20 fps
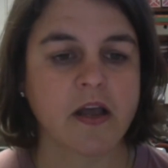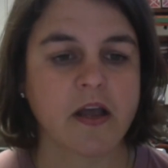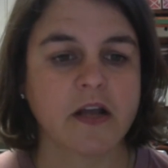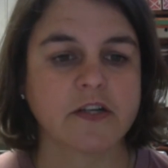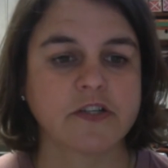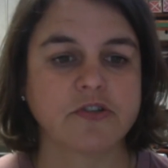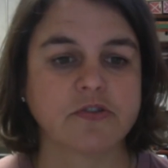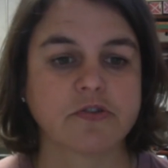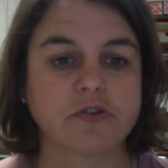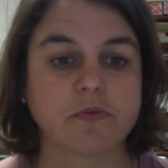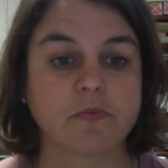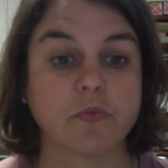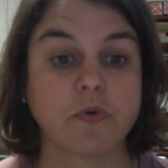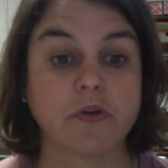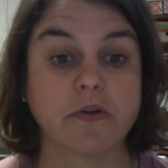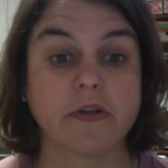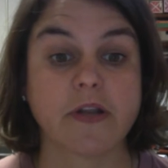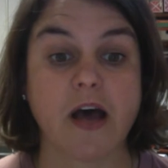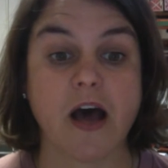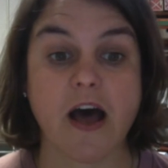Children
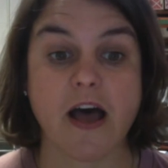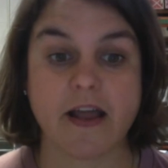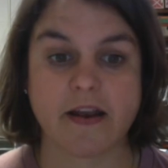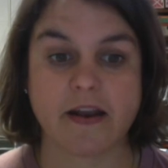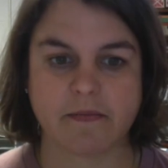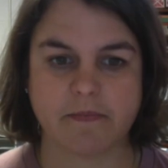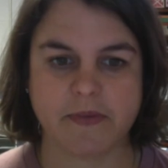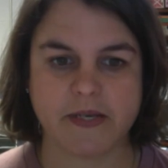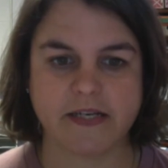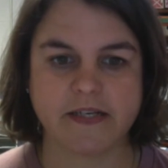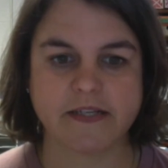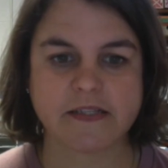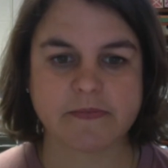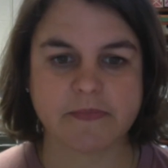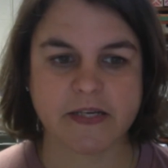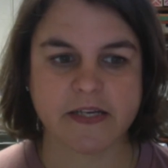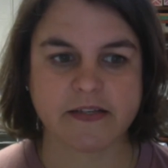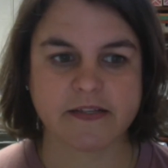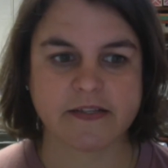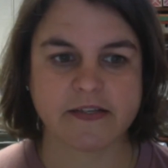will not be
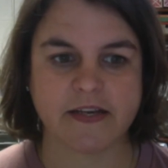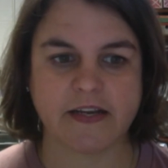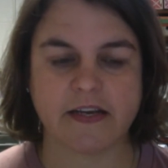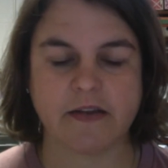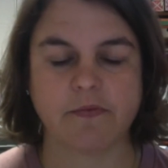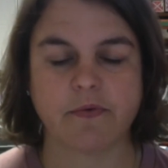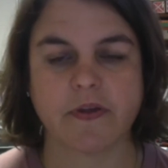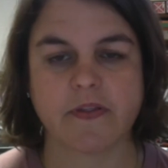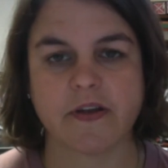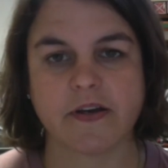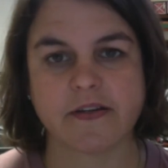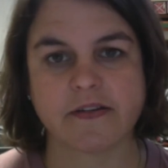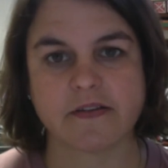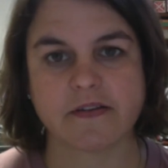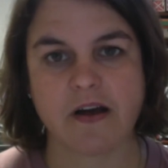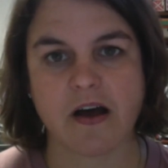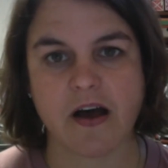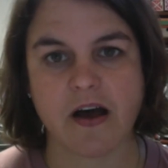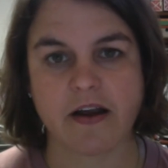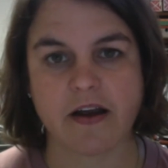dismissed to anyone that is
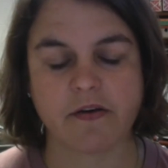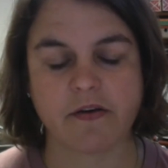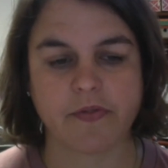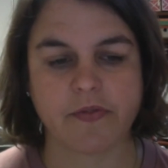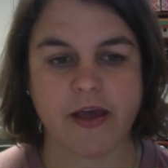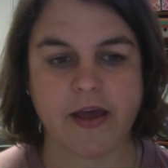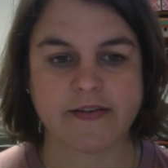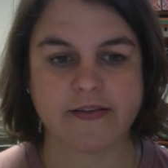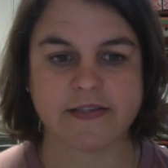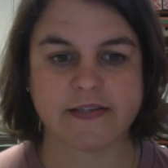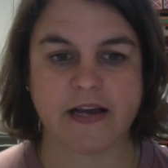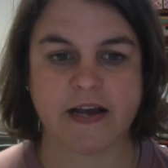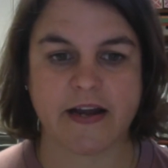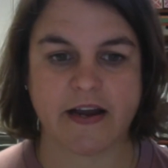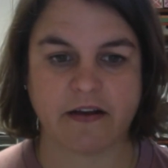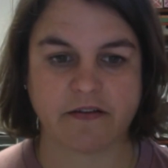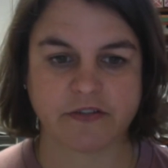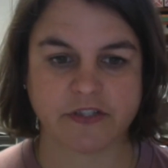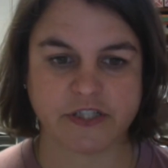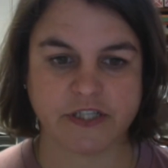not on that
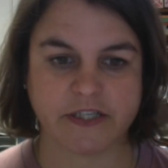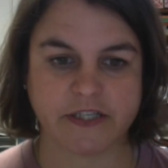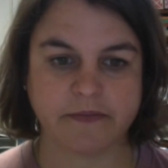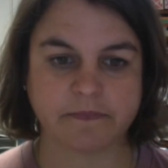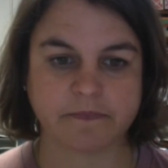sign-out sheet.